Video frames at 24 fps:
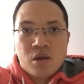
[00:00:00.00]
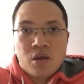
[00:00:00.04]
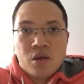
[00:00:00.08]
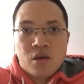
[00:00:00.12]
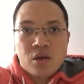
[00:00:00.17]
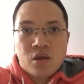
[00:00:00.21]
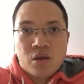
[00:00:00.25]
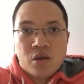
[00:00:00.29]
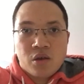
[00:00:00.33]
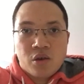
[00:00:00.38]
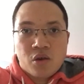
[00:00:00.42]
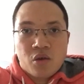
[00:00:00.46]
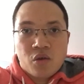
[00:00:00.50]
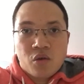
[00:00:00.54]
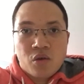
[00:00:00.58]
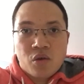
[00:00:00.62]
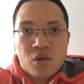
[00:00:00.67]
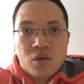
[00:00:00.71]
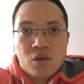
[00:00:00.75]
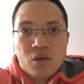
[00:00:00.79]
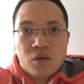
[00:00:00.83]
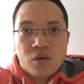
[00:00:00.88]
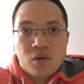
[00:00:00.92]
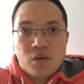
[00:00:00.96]
you know.
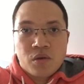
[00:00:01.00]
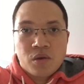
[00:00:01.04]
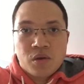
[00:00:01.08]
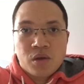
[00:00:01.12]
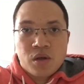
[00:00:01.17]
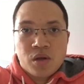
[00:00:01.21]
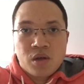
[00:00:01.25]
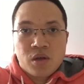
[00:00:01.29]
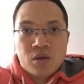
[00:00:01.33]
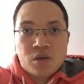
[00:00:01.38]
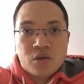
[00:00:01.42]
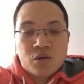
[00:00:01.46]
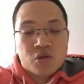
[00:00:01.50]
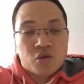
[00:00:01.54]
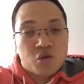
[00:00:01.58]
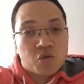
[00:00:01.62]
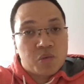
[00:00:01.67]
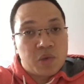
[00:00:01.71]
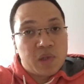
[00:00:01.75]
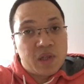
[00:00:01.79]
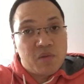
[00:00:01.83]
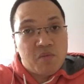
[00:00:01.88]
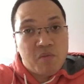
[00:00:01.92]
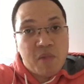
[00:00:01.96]
So
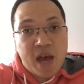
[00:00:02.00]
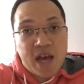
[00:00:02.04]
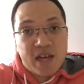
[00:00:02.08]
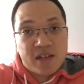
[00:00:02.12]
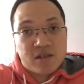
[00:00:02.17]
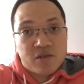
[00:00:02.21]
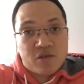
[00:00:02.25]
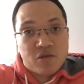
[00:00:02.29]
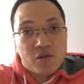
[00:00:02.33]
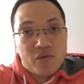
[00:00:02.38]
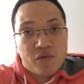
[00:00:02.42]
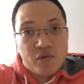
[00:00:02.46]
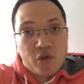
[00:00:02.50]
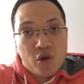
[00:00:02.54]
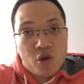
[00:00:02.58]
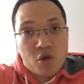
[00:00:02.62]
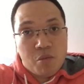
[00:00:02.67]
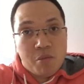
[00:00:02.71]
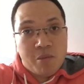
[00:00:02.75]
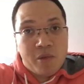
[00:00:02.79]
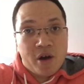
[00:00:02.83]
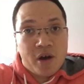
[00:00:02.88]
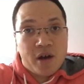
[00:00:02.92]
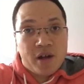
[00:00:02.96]
be the master of your
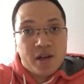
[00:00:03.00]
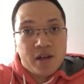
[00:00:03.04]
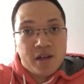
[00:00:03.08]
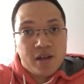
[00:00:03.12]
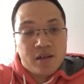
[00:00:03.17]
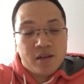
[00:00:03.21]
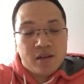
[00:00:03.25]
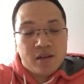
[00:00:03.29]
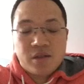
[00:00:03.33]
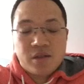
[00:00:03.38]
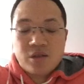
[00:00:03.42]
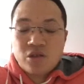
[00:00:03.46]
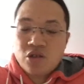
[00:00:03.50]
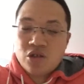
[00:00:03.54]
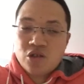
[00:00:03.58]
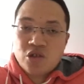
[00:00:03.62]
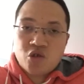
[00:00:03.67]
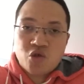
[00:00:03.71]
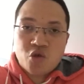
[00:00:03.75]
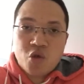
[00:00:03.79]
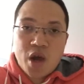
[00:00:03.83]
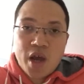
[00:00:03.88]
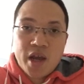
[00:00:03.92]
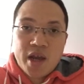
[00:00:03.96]
body just
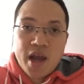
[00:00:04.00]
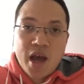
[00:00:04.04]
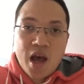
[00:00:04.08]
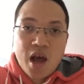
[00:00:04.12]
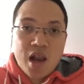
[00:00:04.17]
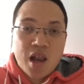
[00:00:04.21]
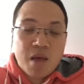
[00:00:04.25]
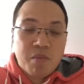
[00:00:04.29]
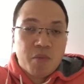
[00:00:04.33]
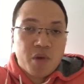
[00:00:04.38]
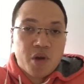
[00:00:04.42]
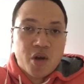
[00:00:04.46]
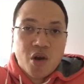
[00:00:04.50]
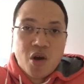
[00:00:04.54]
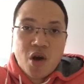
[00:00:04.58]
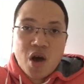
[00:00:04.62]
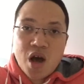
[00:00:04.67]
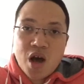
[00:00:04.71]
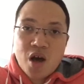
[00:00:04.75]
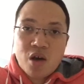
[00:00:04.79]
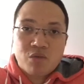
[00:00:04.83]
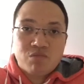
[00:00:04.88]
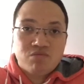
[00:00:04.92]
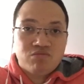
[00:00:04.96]
try it out. Let me
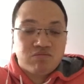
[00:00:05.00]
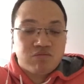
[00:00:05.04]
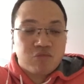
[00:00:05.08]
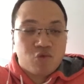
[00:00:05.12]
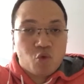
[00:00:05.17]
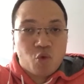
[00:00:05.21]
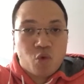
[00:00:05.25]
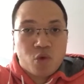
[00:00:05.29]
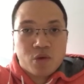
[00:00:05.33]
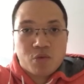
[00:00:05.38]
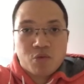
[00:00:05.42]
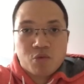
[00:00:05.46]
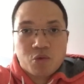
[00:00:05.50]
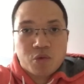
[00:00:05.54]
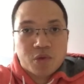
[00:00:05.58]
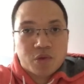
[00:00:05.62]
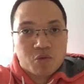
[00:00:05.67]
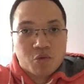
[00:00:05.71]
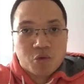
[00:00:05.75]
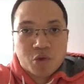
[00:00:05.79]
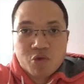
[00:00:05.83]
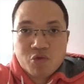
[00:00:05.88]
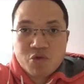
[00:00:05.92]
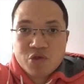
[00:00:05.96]
know
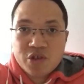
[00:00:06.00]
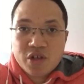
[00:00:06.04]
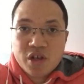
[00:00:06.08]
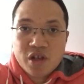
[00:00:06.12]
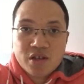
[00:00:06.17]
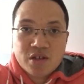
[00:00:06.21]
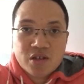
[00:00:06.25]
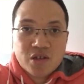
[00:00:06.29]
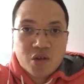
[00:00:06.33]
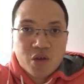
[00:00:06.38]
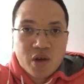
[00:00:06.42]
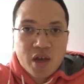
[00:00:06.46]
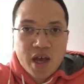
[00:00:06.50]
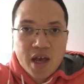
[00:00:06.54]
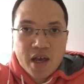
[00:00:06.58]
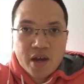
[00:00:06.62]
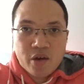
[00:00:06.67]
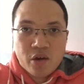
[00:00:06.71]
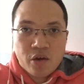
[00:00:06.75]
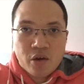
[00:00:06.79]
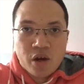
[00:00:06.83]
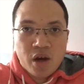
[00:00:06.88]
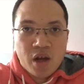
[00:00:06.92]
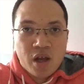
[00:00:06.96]
what results you had,
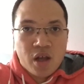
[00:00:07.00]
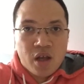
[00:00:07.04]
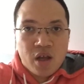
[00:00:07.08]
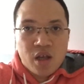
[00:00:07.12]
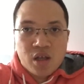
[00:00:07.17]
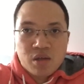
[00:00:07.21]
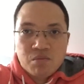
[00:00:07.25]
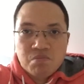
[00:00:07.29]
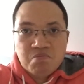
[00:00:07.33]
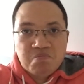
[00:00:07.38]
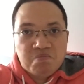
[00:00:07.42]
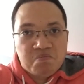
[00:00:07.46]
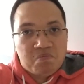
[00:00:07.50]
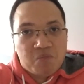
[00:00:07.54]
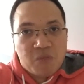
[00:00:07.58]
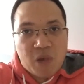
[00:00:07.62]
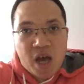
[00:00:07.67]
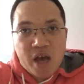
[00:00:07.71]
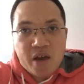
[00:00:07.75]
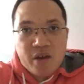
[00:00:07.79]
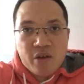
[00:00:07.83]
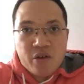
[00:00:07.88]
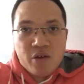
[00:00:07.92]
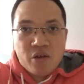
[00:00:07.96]
or
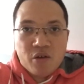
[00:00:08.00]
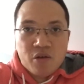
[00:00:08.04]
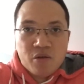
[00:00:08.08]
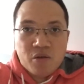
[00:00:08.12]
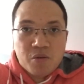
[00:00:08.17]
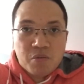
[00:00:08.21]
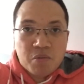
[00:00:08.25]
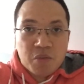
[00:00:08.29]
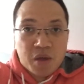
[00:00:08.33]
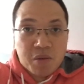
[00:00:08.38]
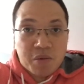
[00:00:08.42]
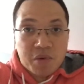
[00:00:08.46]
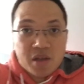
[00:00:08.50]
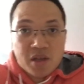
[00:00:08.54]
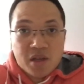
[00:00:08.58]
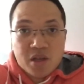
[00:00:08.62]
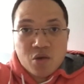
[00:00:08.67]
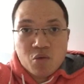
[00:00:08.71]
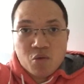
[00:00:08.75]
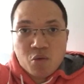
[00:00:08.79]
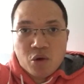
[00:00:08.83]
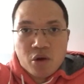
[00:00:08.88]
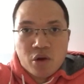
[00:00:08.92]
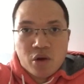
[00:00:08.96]
I don't know, maybe it
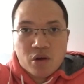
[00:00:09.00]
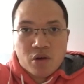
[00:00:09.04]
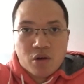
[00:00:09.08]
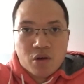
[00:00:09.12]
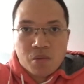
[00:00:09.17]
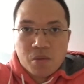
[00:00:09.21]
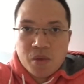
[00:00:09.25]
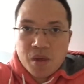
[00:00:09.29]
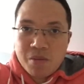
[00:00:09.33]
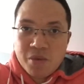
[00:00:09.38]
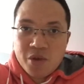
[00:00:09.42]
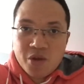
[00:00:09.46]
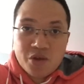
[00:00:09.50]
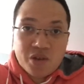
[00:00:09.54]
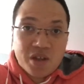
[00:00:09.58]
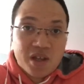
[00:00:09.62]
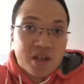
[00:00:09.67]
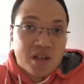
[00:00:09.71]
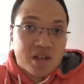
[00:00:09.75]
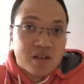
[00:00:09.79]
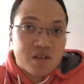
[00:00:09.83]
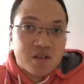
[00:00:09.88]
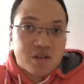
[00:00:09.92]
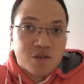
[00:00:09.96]
didn't work, or maybe you
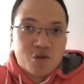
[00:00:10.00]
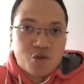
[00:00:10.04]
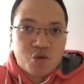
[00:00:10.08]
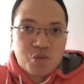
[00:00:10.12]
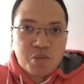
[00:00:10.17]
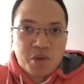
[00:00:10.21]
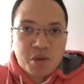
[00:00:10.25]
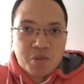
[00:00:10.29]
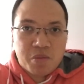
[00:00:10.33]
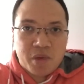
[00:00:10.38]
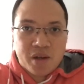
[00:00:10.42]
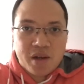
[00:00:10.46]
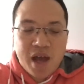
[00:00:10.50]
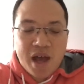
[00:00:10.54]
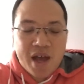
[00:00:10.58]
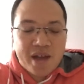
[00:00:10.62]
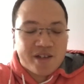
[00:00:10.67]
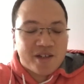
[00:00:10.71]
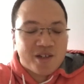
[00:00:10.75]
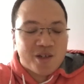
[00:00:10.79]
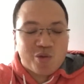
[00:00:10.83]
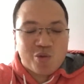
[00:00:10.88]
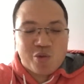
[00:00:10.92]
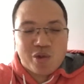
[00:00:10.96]
think it's stupid, but I
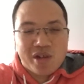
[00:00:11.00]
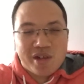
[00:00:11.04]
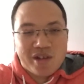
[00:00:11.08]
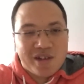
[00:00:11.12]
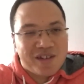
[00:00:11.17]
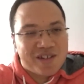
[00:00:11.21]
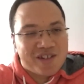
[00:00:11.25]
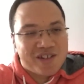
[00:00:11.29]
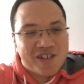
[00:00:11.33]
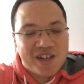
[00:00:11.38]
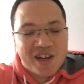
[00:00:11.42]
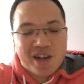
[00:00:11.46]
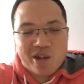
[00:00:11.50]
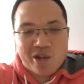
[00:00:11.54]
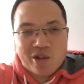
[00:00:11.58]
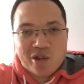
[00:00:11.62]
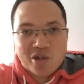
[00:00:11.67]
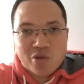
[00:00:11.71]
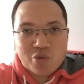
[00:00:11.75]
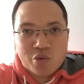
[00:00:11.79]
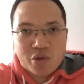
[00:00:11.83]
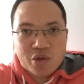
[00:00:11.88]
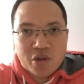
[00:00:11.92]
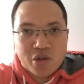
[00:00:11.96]
just wanted to share
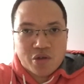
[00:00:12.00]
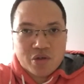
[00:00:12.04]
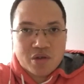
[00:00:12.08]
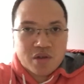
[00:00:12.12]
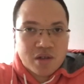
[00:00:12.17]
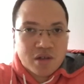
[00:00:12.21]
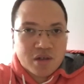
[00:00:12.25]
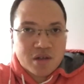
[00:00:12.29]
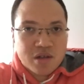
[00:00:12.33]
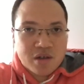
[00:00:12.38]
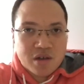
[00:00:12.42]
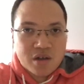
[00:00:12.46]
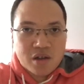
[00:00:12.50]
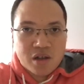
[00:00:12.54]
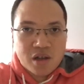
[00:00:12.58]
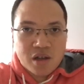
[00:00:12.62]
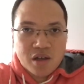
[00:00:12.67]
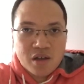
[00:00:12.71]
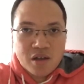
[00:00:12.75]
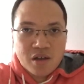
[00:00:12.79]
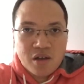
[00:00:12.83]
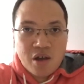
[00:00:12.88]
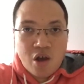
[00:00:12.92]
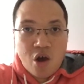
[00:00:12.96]
this with you sincerely.
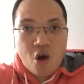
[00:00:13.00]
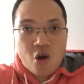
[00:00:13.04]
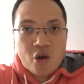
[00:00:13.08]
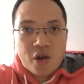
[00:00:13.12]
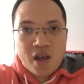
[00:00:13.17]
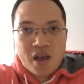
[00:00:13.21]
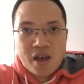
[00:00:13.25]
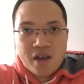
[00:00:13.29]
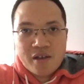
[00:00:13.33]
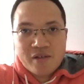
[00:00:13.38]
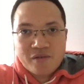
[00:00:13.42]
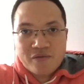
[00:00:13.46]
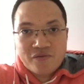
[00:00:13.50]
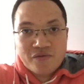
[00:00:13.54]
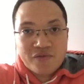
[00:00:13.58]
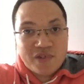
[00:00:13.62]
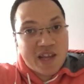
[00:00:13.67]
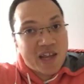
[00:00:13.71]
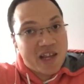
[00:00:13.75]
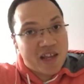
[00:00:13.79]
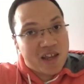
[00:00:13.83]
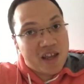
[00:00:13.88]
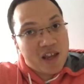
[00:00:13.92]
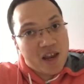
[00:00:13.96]
Okay,
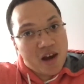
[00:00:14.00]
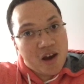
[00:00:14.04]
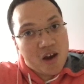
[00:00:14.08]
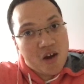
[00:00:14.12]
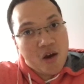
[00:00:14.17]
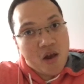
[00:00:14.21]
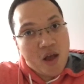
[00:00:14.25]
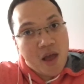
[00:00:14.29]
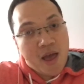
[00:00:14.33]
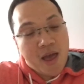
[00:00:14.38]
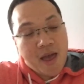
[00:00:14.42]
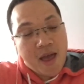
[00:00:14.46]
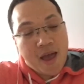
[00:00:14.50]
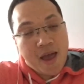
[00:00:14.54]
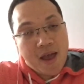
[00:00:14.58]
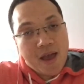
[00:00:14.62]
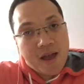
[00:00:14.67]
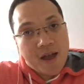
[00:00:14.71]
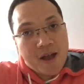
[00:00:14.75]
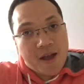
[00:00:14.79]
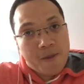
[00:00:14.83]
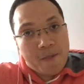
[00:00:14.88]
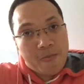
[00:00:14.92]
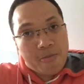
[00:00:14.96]
take care
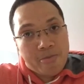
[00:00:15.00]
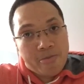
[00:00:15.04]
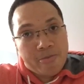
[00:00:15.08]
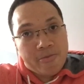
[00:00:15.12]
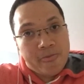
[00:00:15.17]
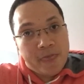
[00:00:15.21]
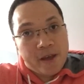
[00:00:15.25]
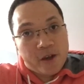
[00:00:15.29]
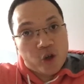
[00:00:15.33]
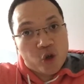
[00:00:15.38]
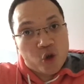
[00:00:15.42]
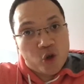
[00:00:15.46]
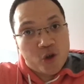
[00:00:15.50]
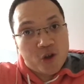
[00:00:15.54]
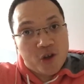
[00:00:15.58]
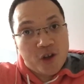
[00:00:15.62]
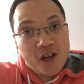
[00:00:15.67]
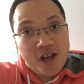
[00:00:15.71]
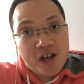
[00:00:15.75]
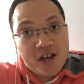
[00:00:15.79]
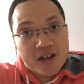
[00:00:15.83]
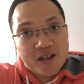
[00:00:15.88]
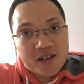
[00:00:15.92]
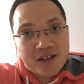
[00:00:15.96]
and good
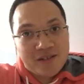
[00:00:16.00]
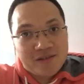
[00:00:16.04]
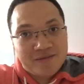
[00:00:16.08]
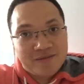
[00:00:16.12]
luck.